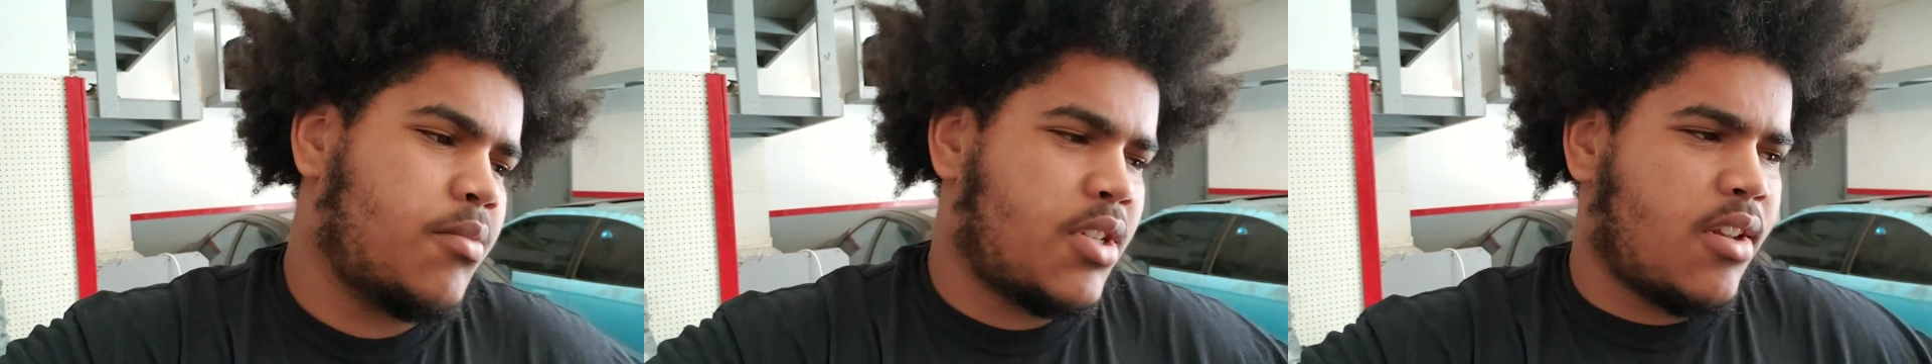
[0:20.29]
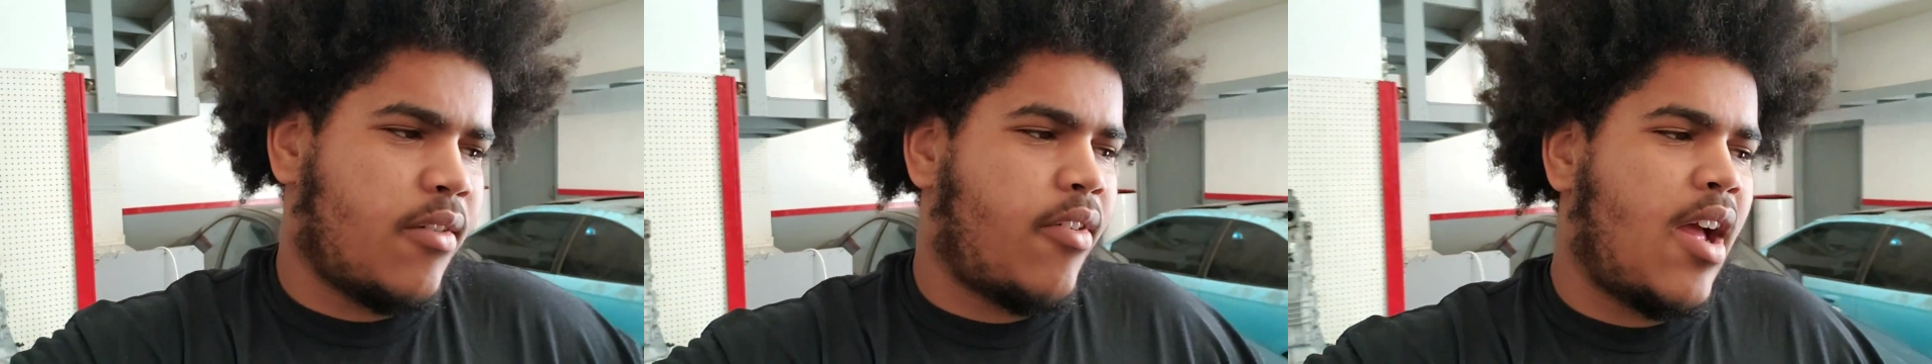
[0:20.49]

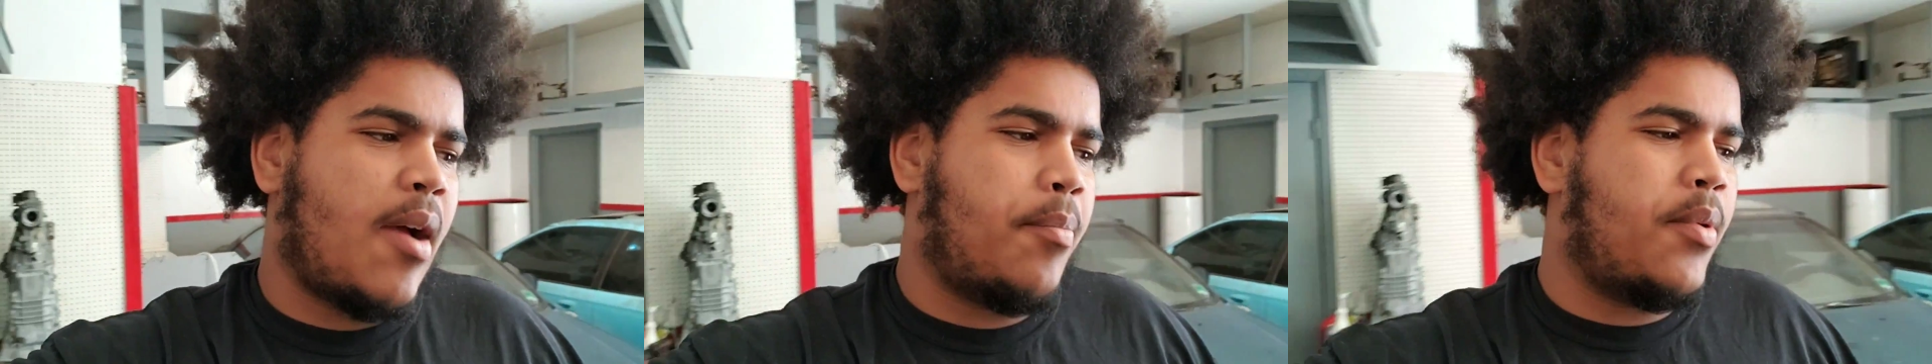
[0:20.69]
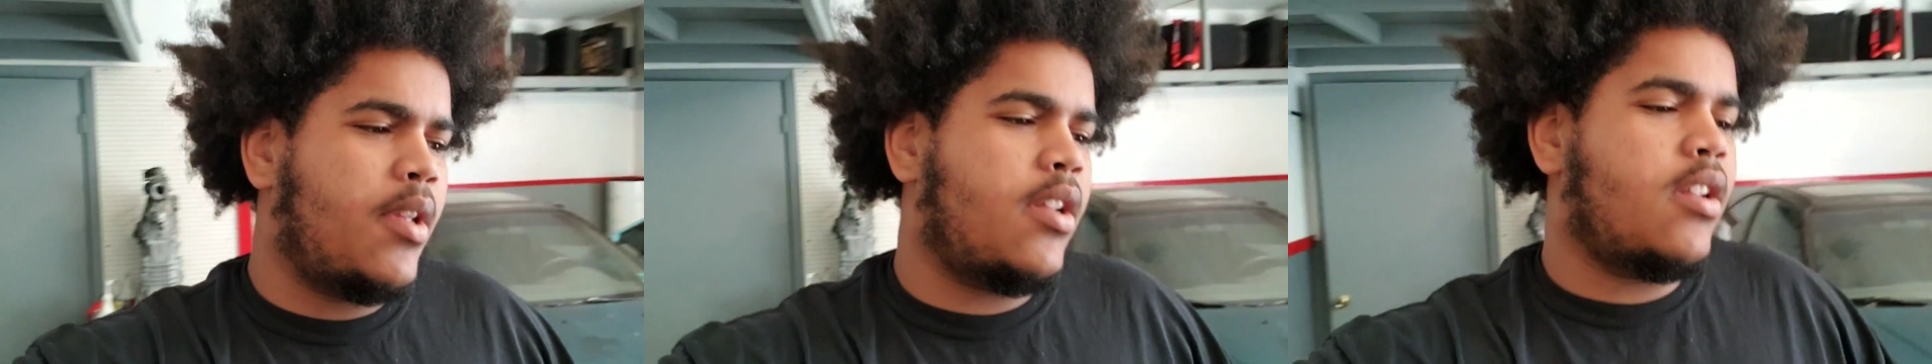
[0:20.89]
stuff
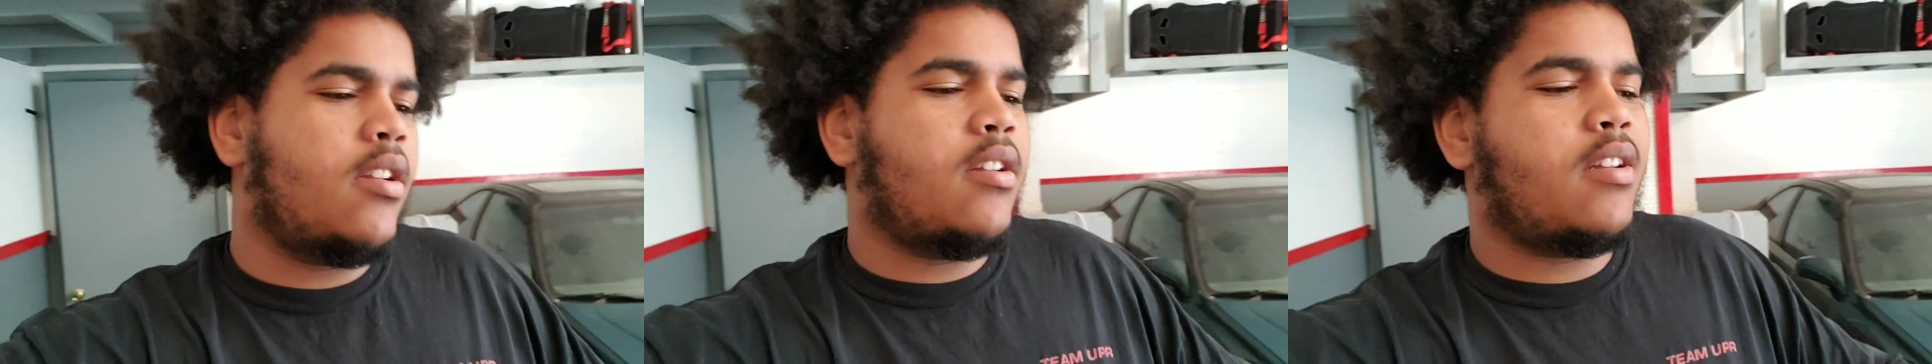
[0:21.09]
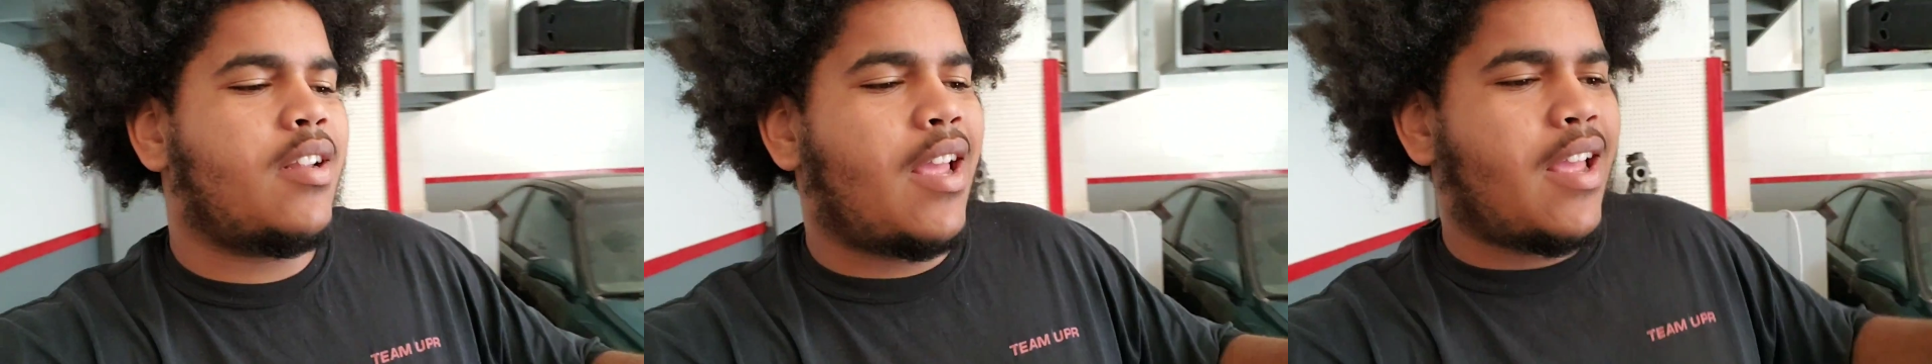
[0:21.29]

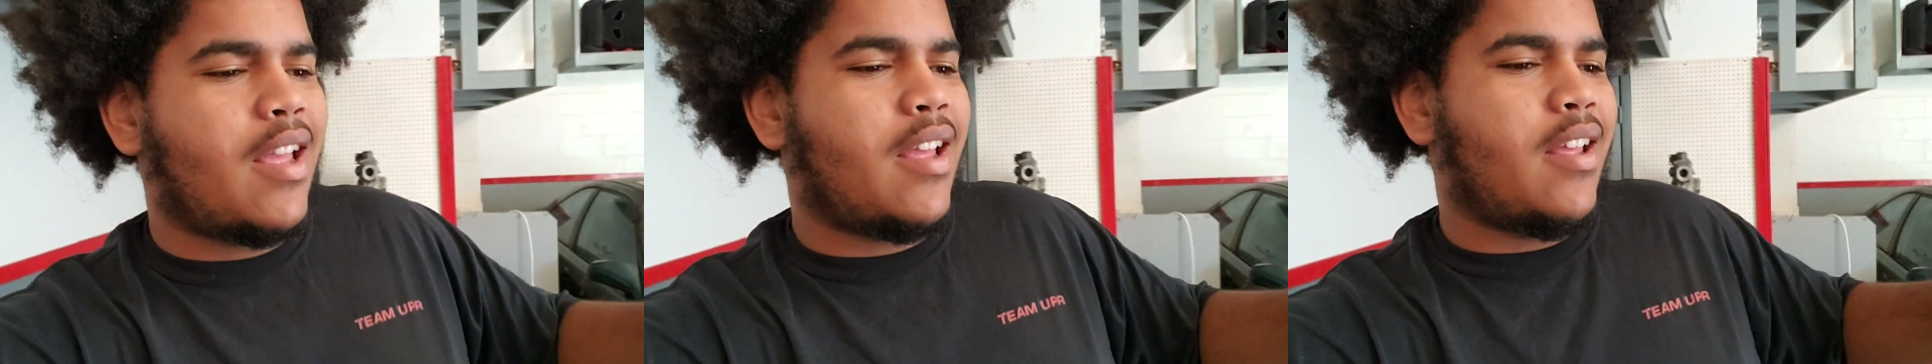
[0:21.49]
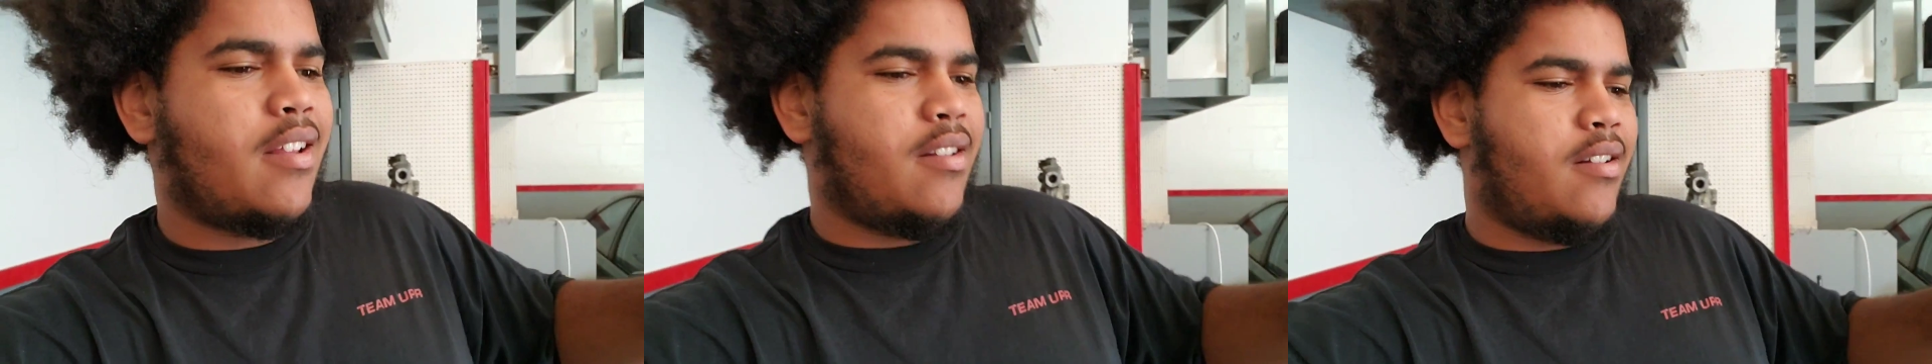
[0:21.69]
happened
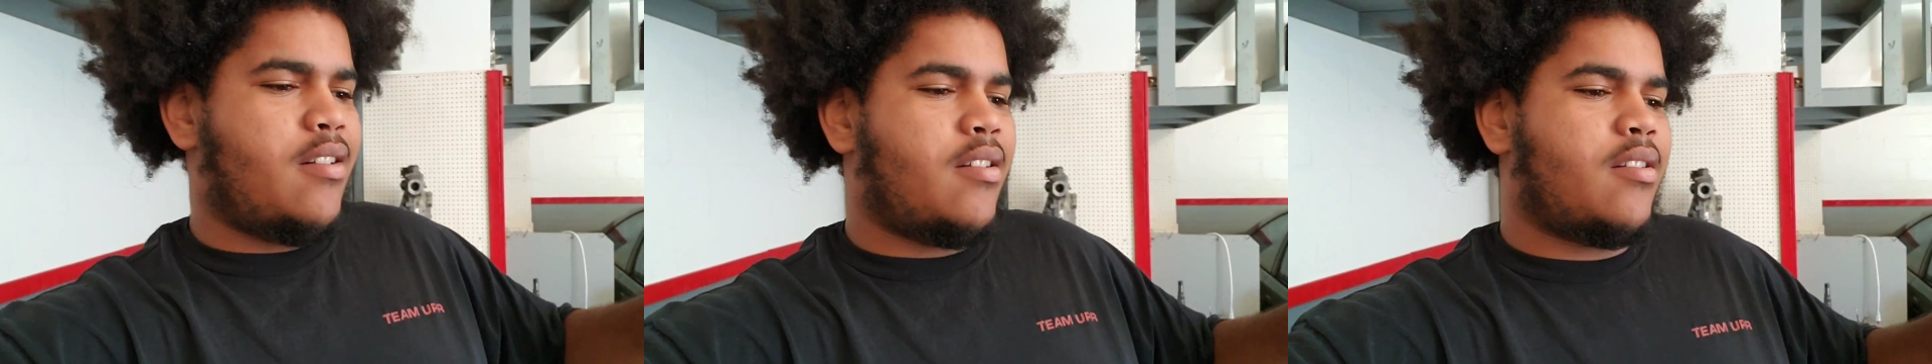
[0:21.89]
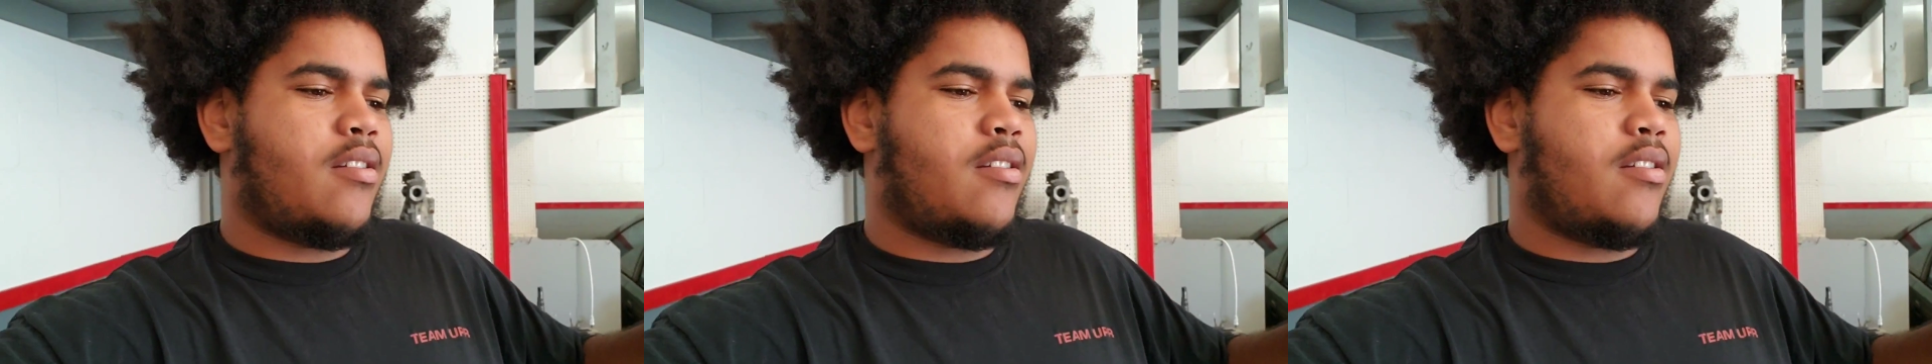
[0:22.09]
and